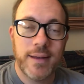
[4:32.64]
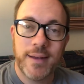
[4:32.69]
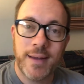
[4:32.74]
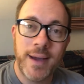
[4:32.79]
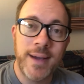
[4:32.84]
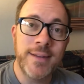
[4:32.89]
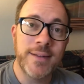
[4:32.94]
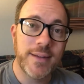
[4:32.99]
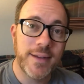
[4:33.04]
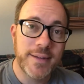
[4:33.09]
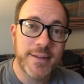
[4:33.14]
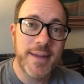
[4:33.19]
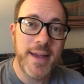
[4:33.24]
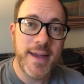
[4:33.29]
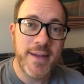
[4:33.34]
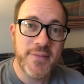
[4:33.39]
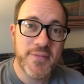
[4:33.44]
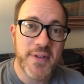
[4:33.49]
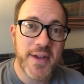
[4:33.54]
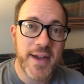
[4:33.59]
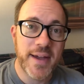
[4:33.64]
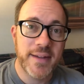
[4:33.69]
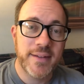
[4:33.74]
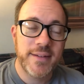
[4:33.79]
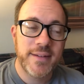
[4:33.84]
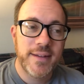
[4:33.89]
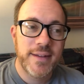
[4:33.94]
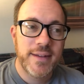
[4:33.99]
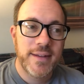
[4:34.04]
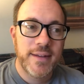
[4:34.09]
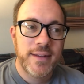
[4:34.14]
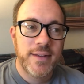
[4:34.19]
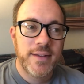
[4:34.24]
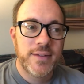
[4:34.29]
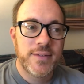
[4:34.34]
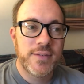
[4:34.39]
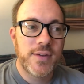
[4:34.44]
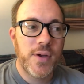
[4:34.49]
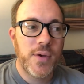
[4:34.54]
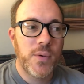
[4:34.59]
I'd like to have that.
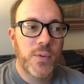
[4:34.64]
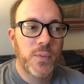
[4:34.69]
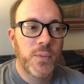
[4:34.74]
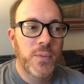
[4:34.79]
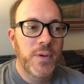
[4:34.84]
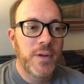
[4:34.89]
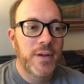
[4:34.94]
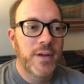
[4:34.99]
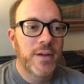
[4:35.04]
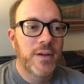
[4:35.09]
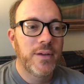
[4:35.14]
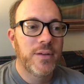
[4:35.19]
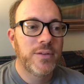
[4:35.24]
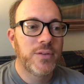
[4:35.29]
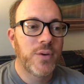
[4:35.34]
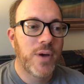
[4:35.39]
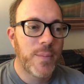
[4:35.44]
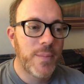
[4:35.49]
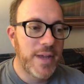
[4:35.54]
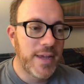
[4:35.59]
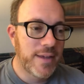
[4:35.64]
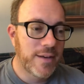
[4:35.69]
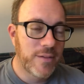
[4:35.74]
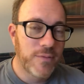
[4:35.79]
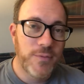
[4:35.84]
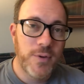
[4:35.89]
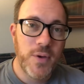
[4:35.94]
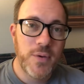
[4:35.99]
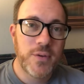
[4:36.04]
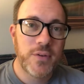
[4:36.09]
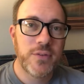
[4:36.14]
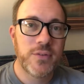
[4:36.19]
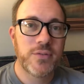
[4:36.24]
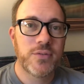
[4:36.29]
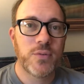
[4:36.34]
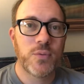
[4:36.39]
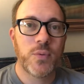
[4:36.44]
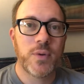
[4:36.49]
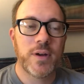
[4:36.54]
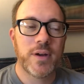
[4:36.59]
So, do I make it a focus
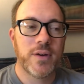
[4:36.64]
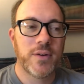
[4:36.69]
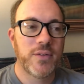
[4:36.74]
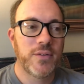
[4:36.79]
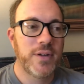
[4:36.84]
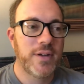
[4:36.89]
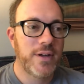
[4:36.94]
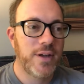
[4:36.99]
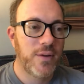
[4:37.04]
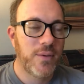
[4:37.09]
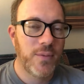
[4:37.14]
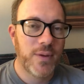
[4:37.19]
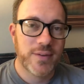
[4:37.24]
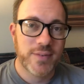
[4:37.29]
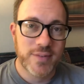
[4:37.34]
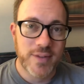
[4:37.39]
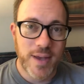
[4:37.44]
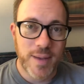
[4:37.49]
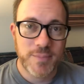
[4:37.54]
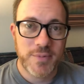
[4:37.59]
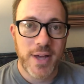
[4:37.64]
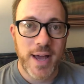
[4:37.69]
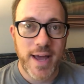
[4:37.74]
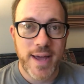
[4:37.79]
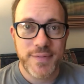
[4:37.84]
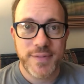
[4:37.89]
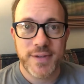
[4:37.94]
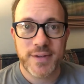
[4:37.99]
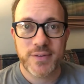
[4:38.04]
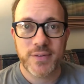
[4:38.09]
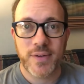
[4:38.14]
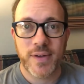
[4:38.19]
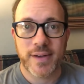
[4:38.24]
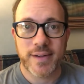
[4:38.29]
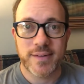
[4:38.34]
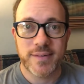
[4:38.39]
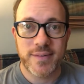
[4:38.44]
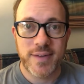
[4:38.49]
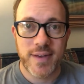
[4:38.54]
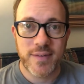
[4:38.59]
to where, I stop tithing so I
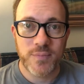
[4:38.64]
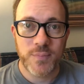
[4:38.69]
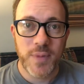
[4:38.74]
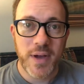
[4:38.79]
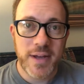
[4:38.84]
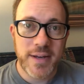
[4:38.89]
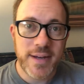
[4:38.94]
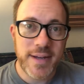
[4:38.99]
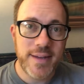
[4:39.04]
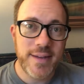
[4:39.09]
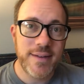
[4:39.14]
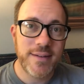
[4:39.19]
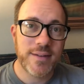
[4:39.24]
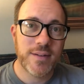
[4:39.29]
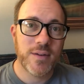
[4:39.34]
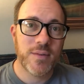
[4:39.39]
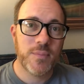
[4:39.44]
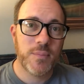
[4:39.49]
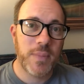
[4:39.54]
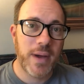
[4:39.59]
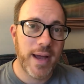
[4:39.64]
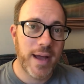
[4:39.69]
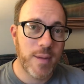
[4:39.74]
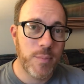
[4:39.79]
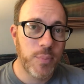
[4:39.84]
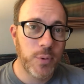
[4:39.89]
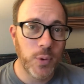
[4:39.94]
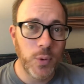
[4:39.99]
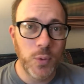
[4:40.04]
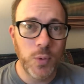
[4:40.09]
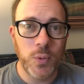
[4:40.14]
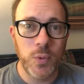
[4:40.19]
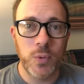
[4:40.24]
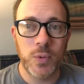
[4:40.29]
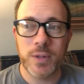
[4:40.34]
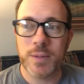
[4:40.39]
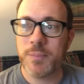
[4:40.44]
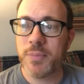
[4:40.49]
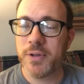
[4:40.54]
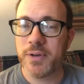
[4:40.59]
can save money to buy a
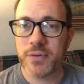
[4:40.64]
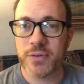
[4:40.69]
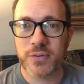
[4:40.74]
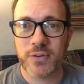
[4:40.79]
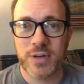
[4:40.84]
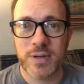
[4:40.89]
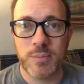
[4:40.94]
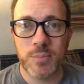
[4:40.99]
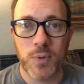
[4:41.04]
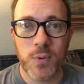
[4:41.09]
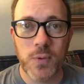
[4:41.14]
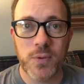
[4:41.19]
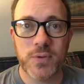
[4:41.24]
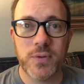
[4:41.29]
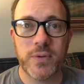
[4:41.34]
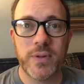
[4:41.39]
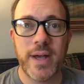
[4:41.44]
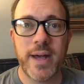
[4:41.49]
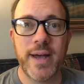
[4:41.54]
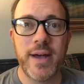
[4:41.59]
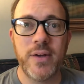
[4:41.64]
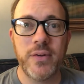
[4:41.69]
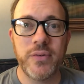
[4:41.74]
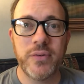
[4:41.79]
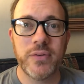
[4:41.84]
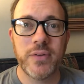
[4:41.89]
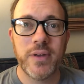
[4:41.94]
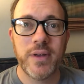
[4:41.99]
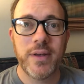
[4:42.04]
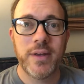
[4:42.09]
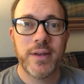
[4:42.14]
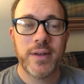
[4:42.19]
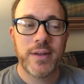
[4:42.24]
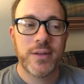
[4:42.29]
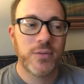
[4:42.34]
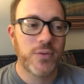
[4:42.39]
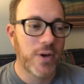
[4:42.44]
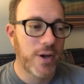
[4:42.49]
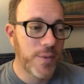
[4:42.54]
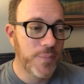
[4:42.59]
pool and put a screen porch on the house?
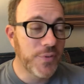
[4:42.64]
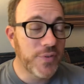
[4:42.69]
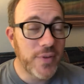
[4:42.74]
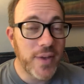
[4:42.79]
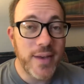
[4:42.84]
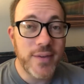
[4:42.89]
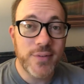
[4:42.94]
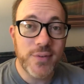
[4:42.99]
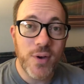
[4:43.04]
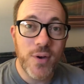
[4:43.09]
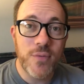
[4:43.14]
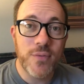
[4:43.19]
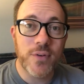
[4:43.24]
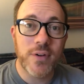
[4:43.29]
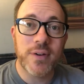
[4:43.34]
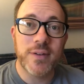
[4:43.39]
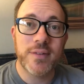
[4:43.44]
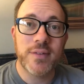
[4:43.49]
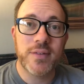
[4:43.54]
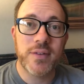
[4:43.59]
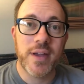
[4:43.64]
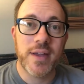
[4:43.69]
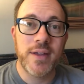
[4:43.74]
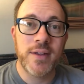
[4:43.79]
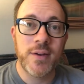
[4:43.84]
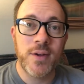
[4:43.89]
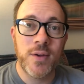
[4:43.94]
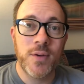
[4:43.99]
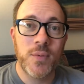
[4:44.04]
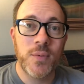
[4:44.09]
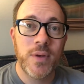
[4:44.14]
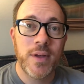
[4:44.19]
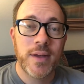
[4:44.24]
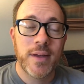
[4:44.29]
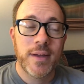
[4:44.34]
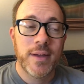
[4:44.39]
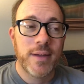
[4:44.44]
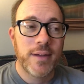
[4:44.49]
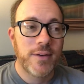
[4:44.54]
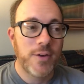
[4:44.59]
Do I obsess over it and say, no
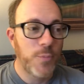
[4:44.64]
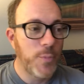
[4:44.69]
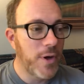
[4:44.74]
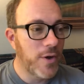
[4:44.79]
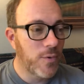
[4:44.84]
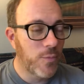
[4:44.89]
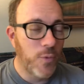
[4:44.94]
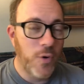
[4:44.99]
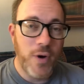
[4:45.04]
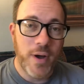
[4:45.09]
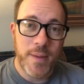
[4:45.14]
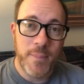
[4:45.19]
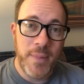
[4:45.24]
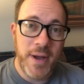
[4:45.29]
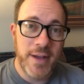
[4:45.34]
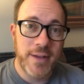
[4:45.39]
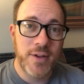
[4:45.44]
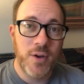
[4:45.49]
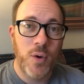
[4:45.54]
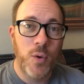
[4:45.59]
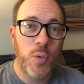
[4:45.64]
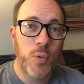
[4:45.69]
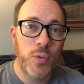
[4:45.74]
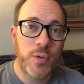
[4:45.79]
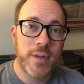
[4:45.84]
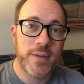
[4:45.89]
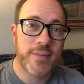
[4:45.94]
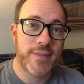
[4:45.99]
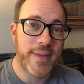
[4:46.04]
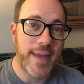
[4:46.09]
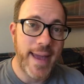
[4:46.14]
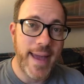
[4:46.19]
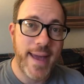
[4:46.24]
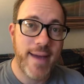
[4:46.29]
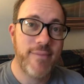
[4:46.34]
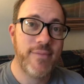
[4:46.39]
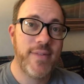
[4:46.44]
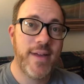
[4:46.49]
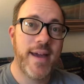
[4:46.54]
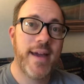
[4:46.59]
matter what, my goal is to
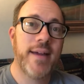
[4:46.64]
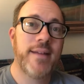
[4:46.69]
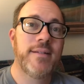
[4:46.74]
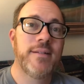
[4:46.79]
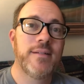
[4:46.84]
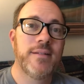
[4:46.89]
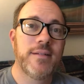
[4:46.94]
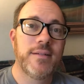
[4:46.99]
have that?